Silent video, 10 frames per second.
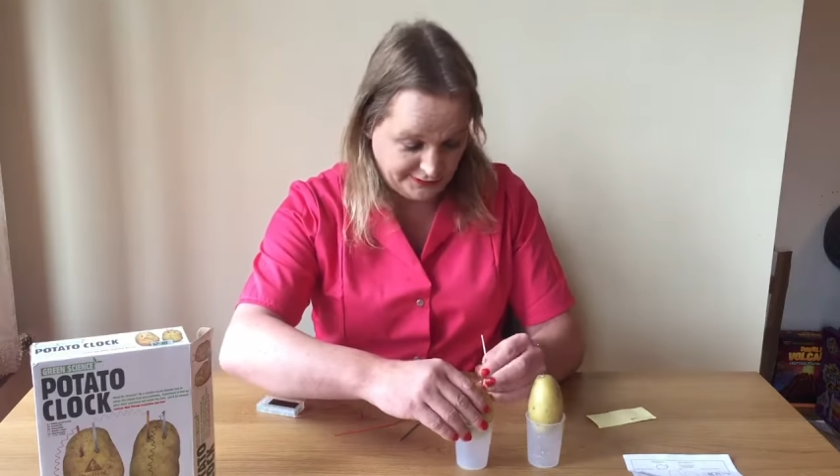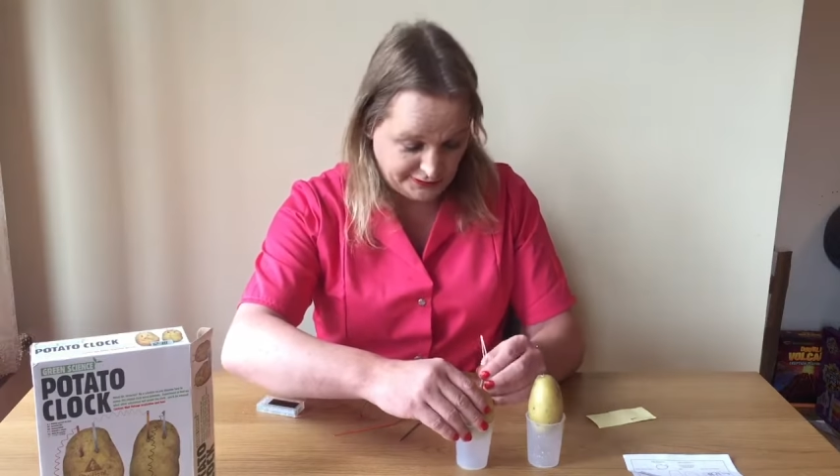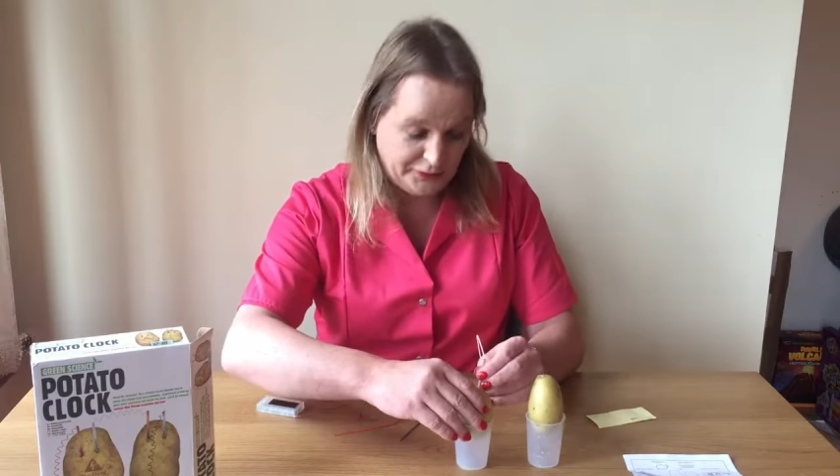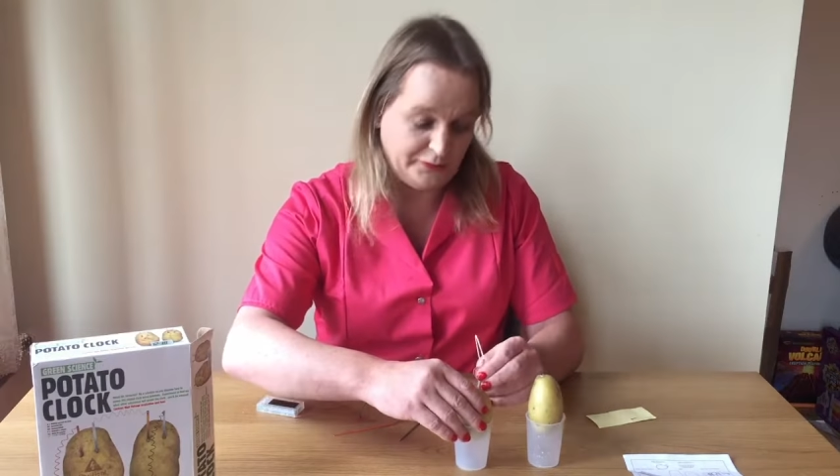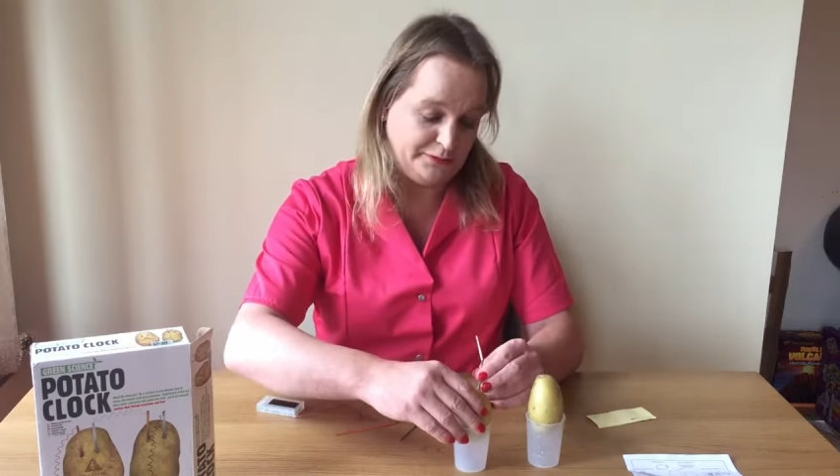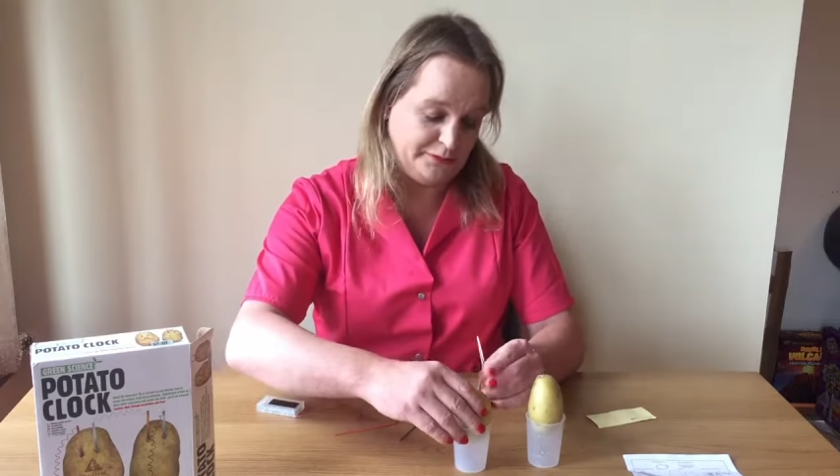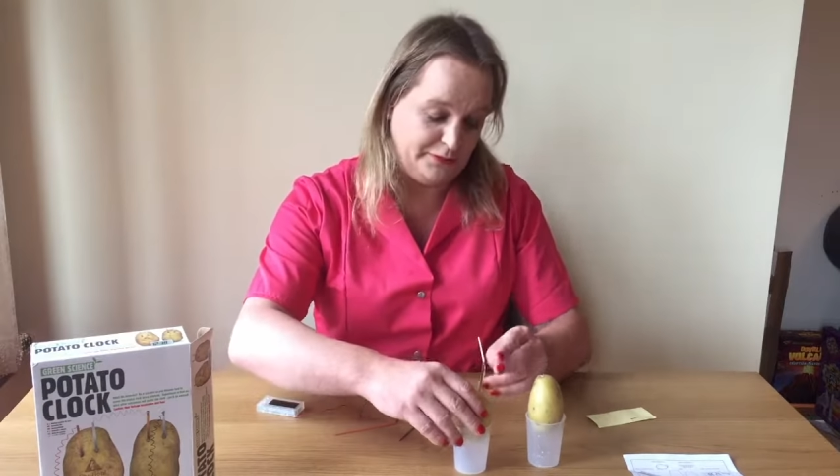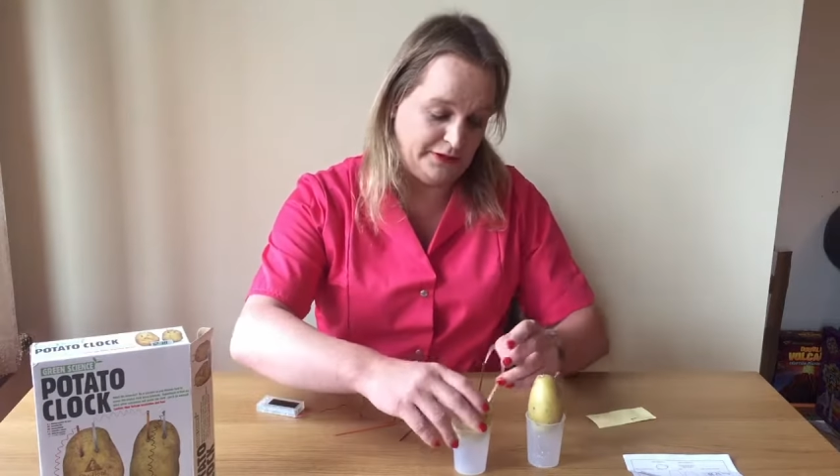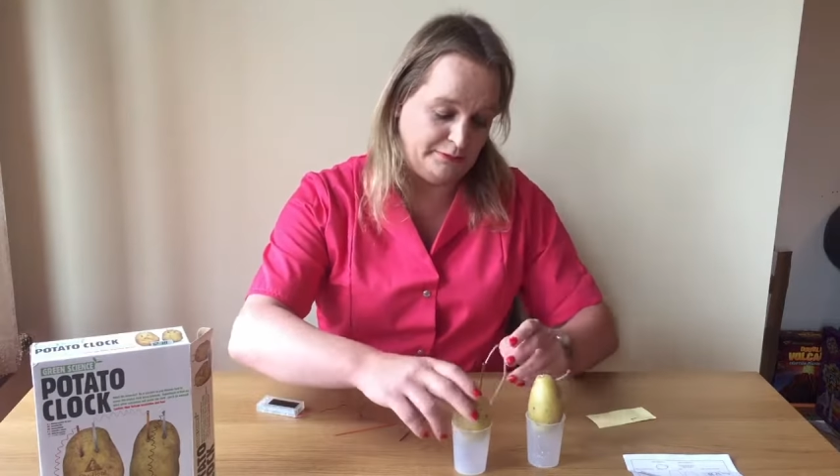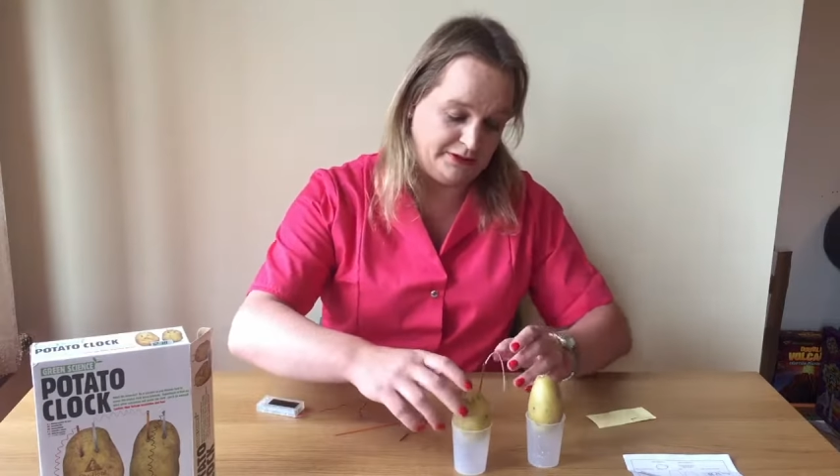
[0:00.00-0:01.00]
So we'll put
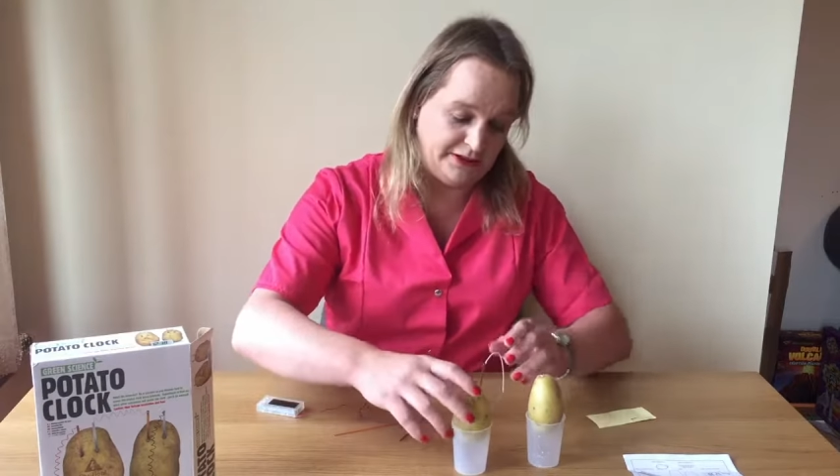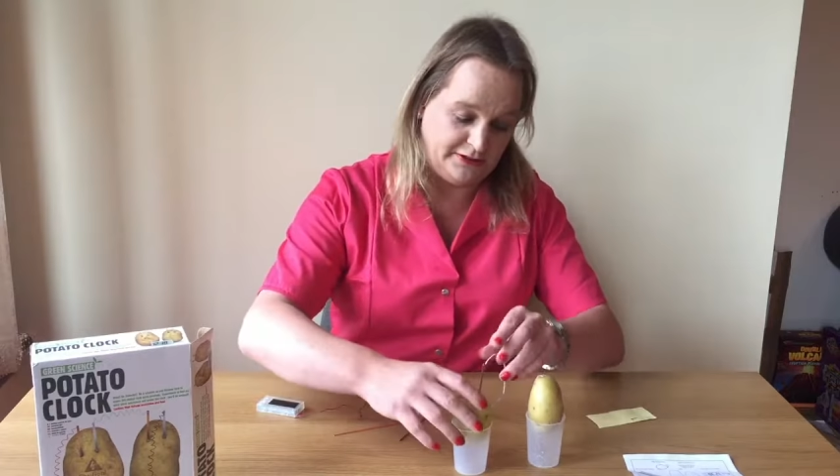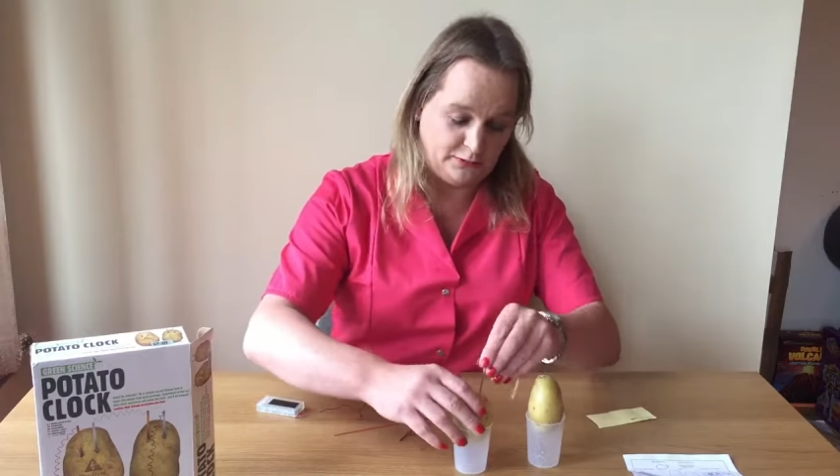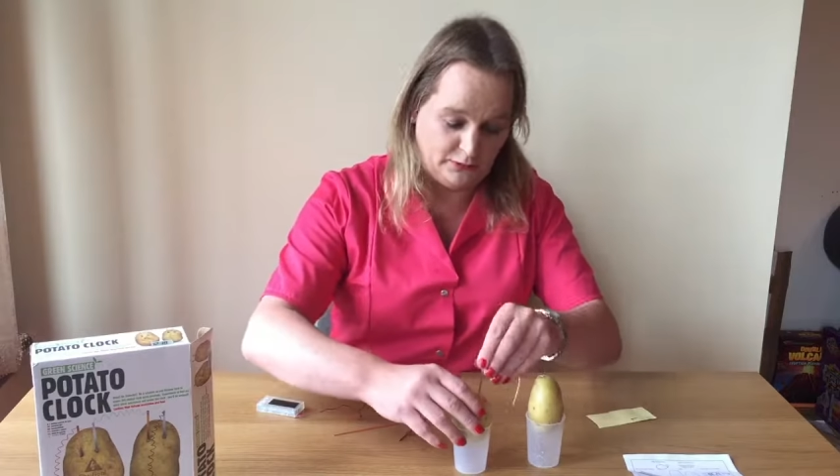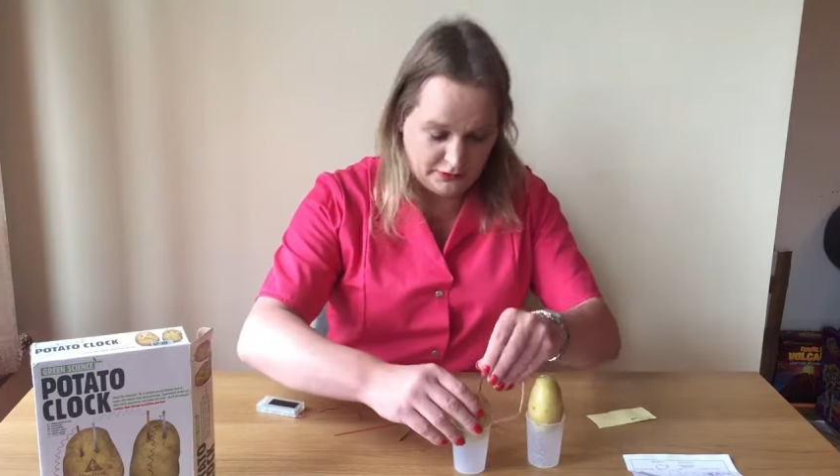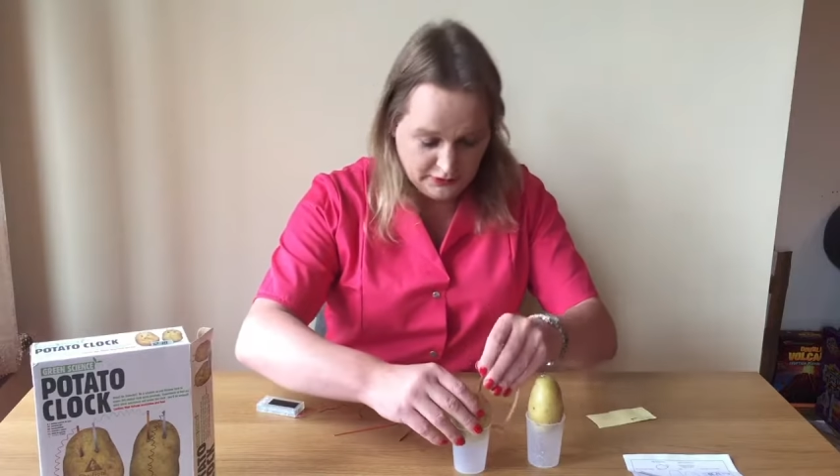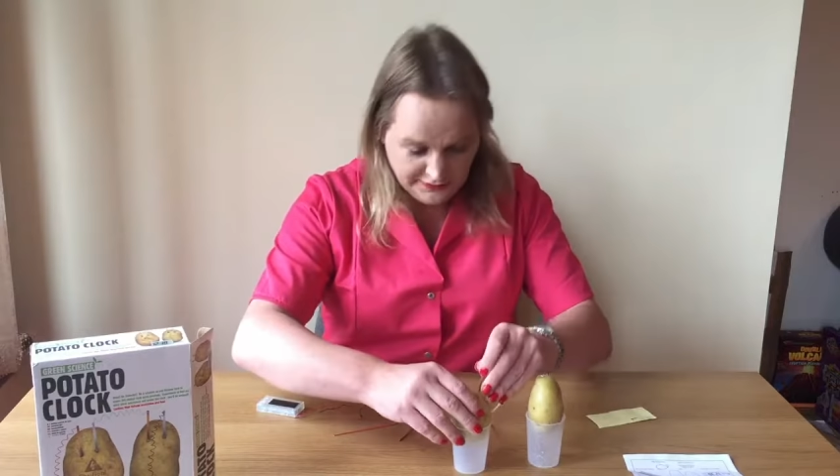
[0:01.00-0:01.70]
that on potato 1.